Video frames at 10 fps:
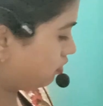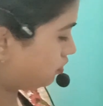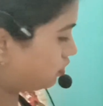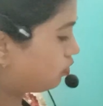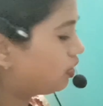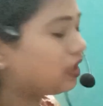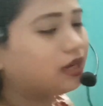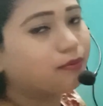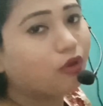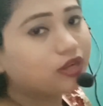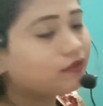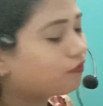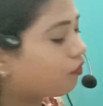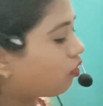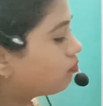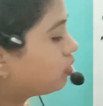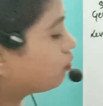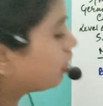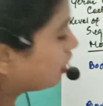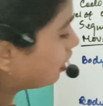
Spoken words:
So in the body form you can